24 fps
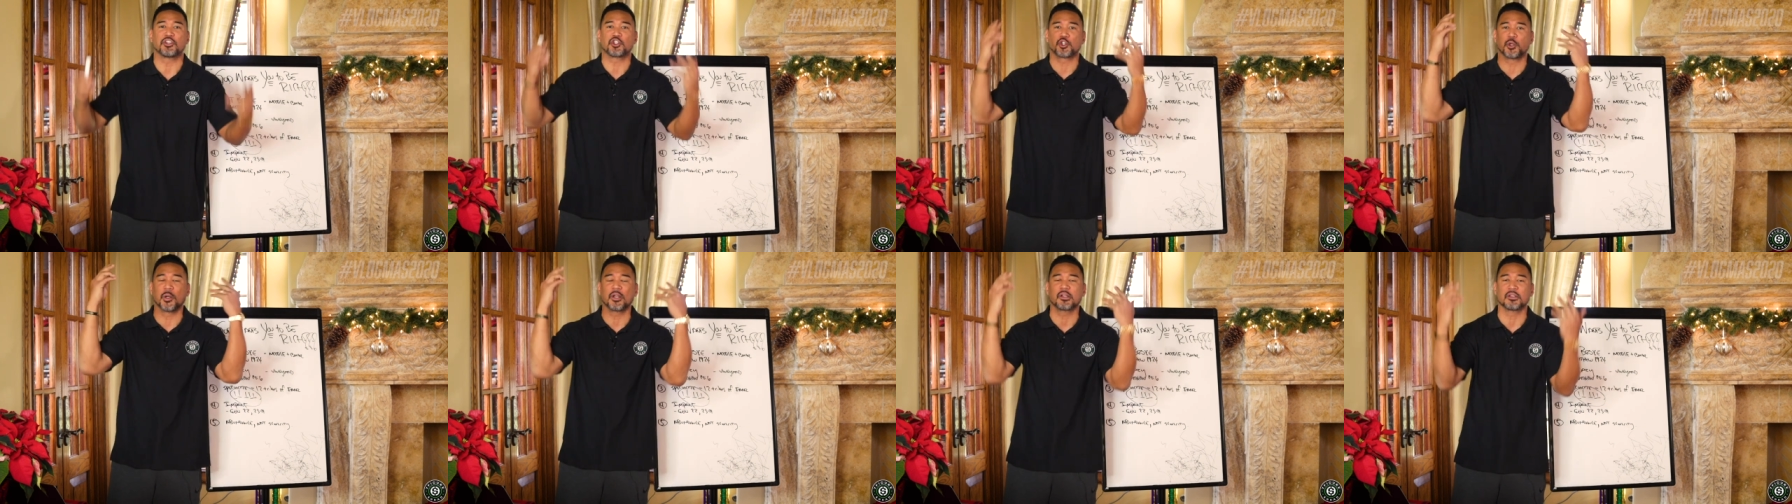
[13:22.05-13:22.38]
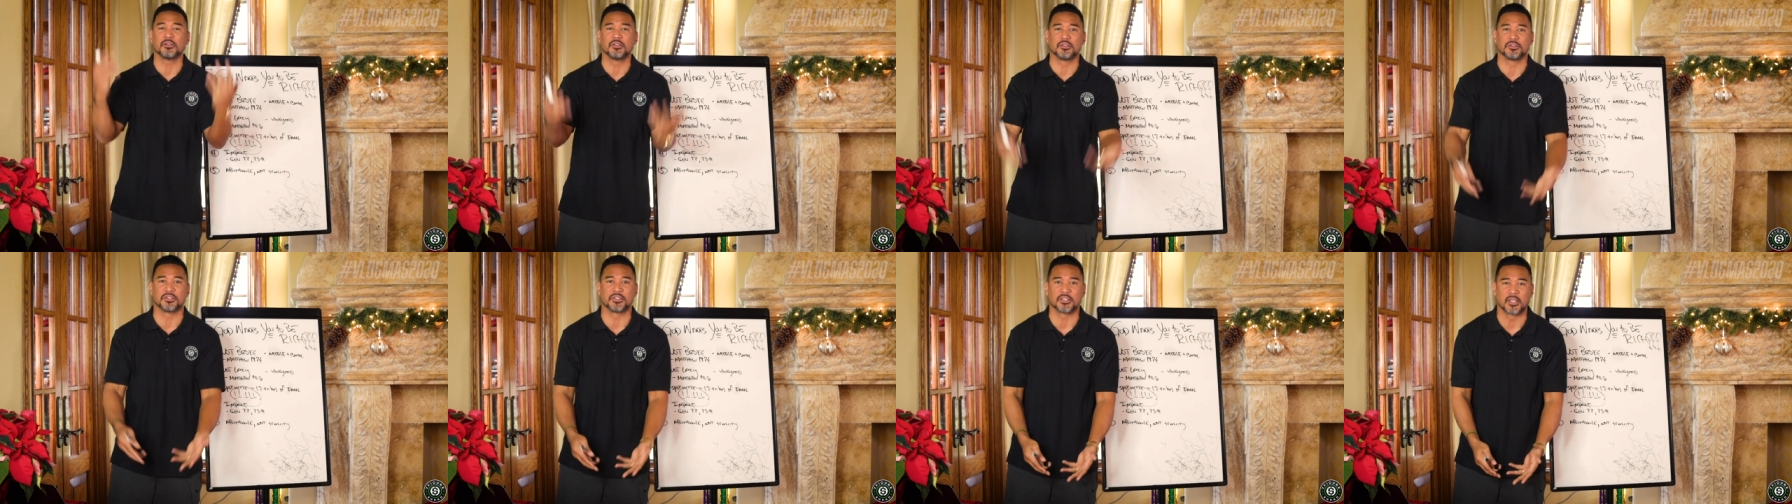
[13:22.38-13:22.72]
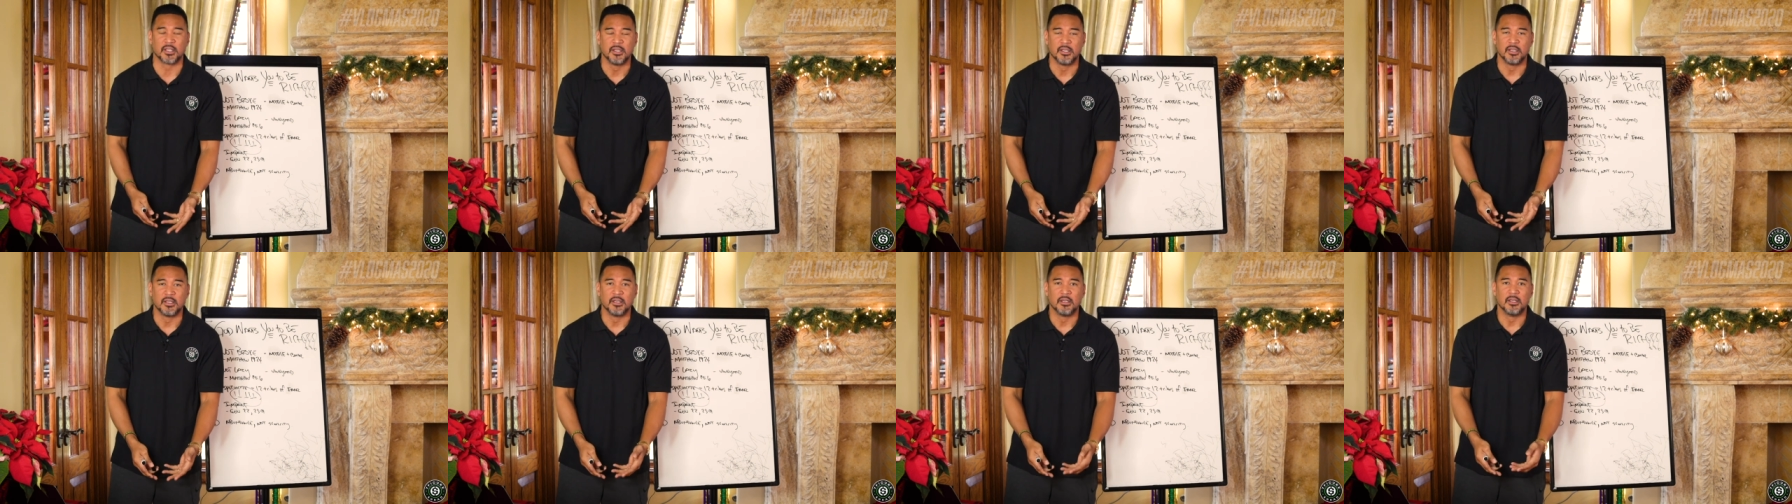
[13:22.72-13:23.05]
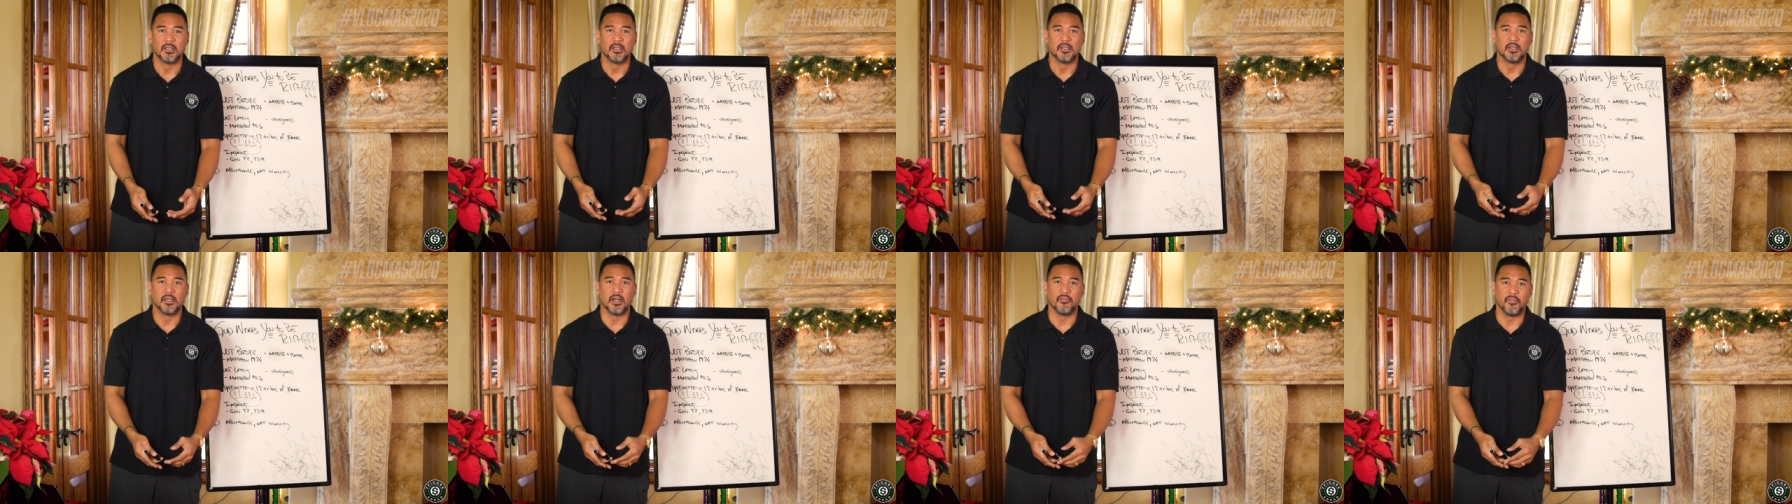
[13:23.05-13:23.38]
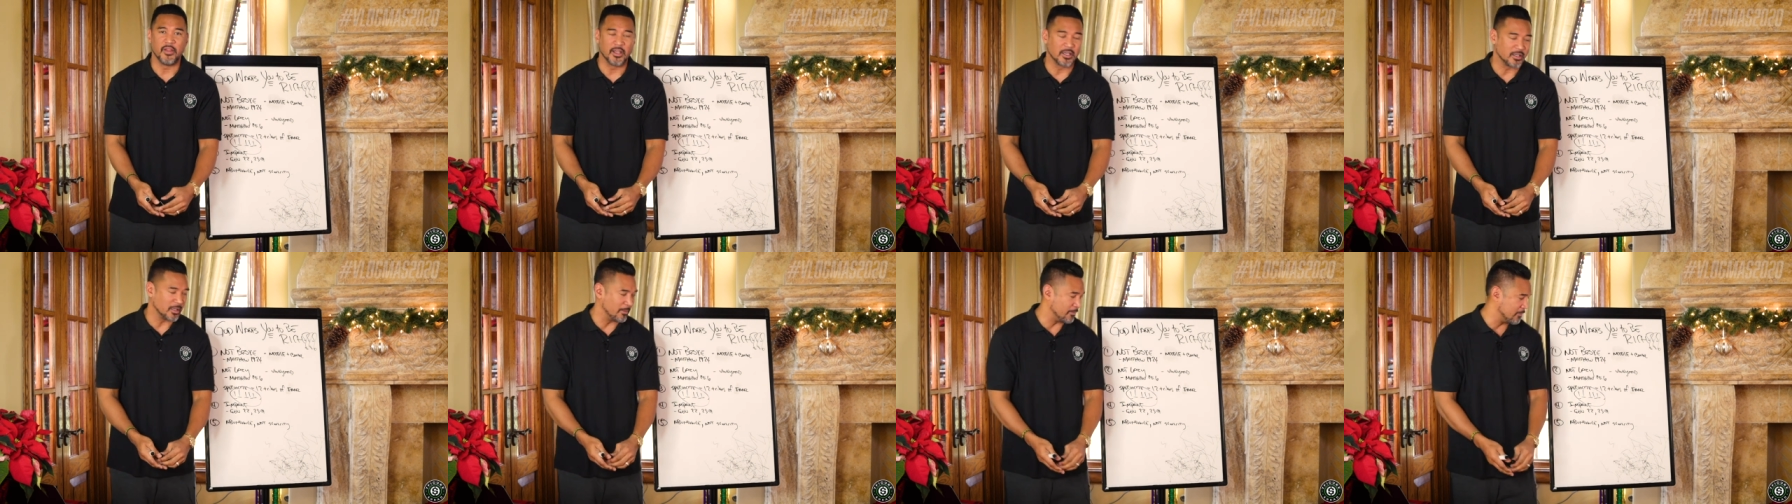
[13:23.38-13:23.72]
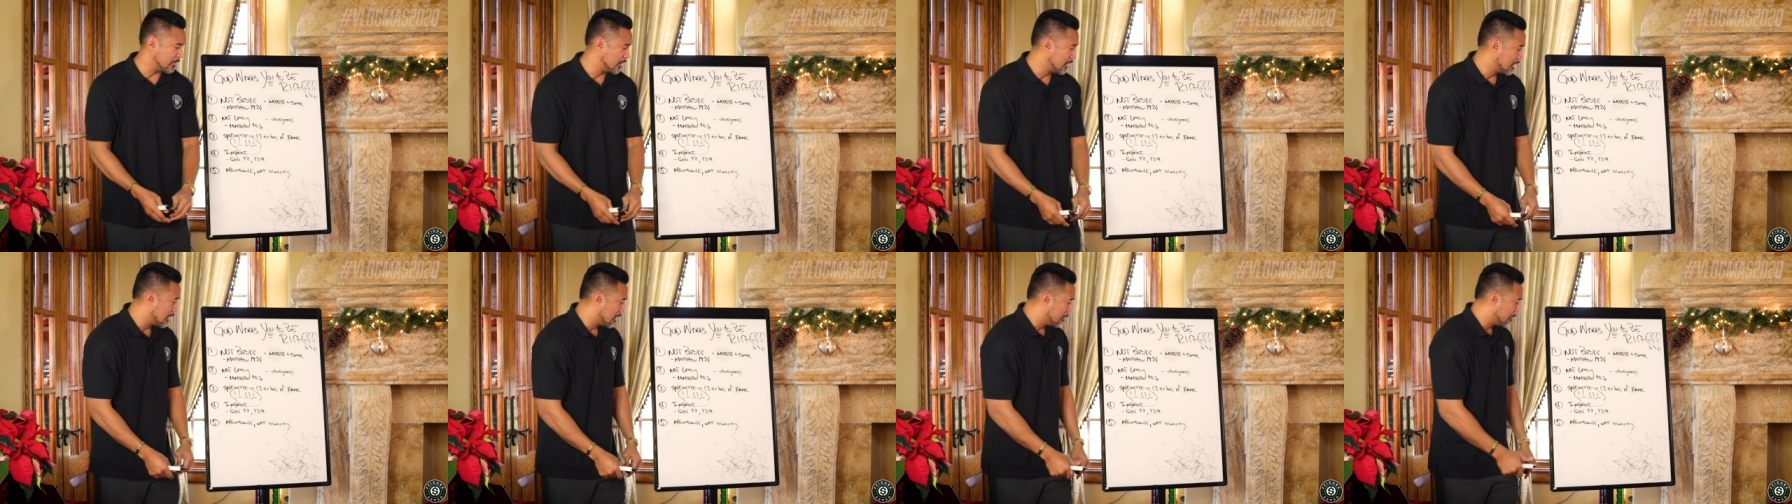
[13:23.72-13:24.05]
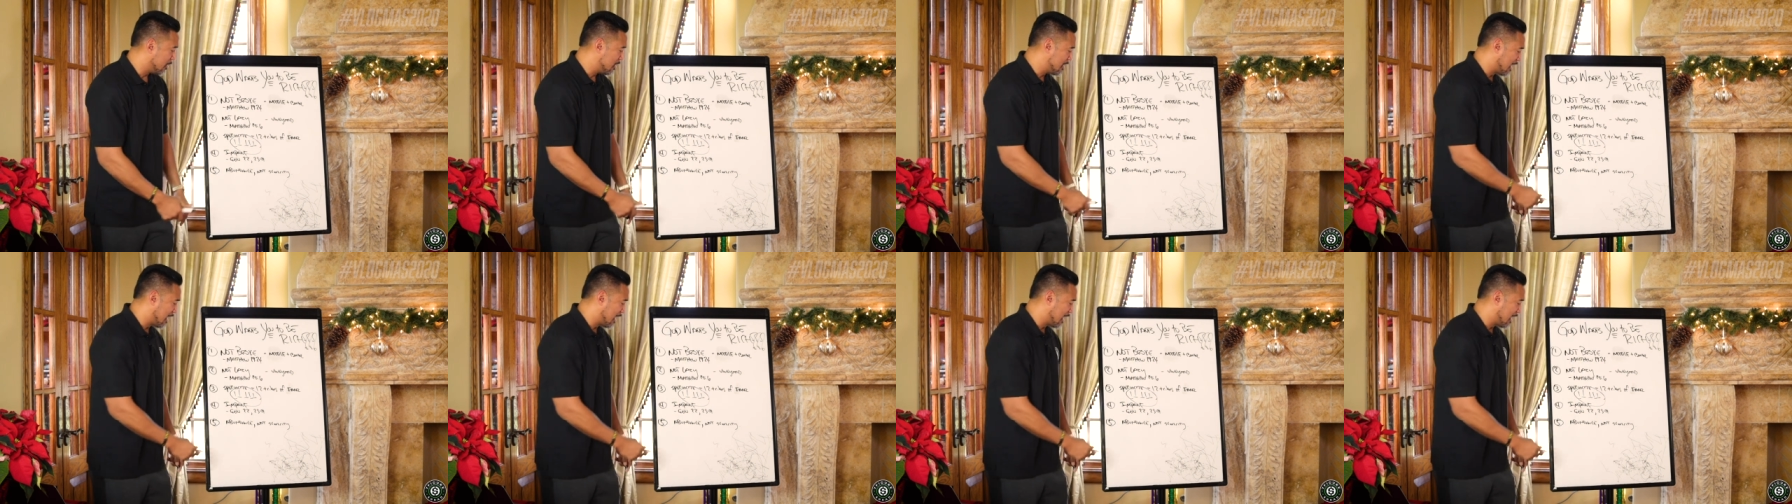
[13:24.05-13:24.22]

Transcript: they got trickles of income.